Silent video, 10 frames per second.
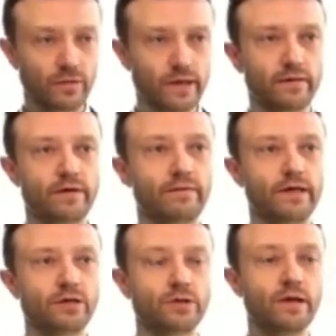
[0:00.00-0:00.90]
where the
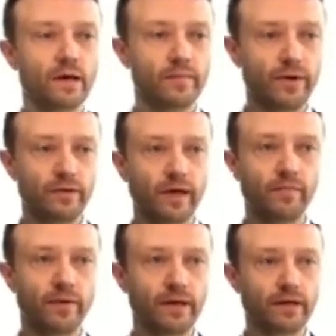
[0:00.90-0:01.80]
French parent
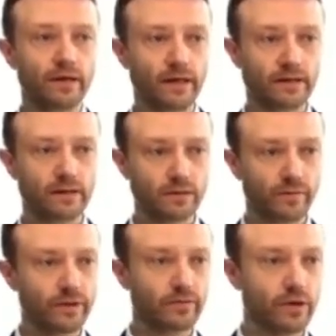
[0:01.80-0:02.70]
company had an
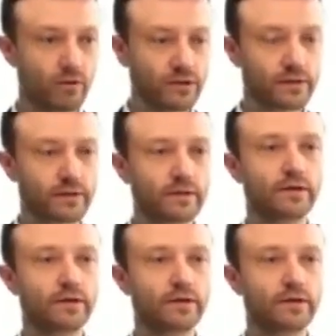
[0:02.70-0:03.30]
intermediary holding